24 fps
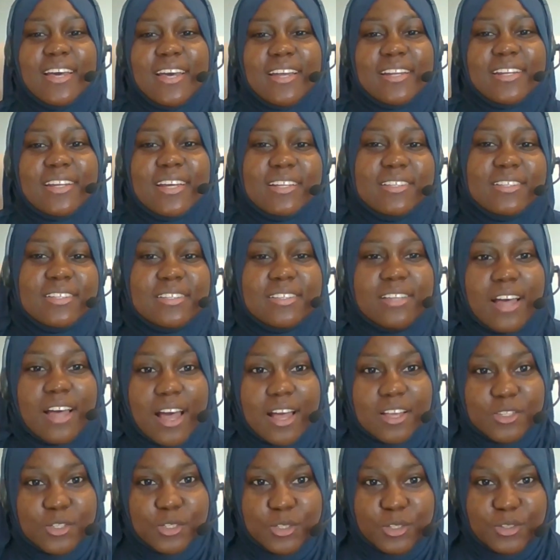and getting the
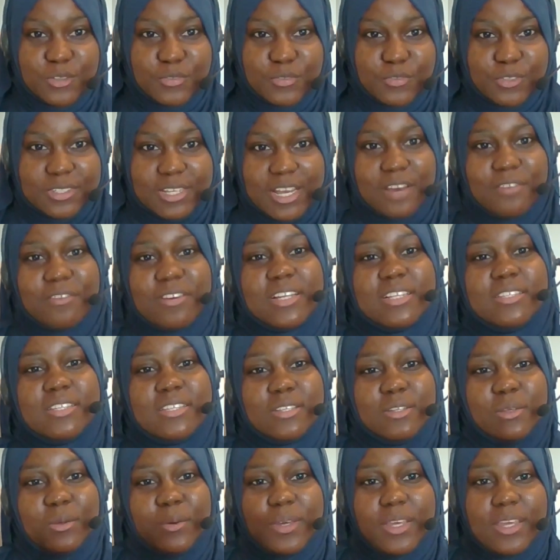ajr for
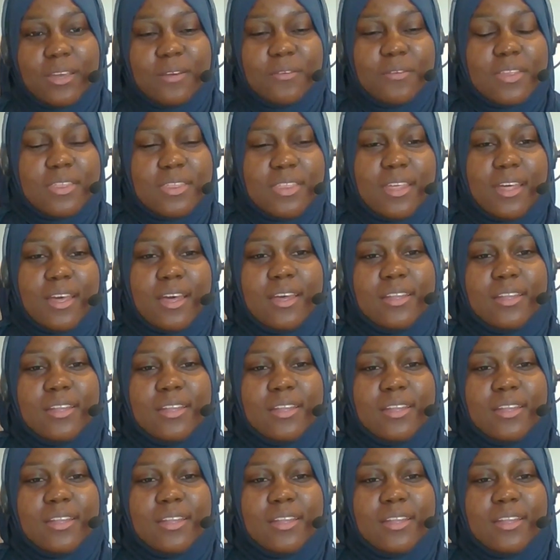directing you here and there.